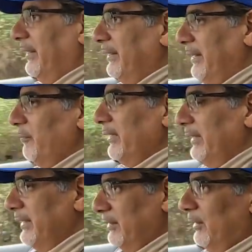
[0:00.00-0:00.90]

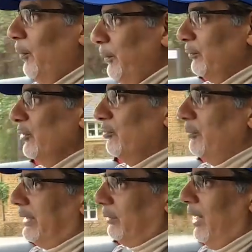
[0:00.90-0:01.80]
Definitely the sloping roof
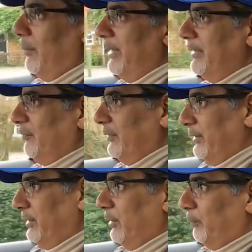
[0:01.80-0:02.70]
makes quite a bit of
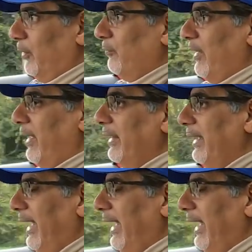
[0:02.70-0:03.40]
difference to this profile,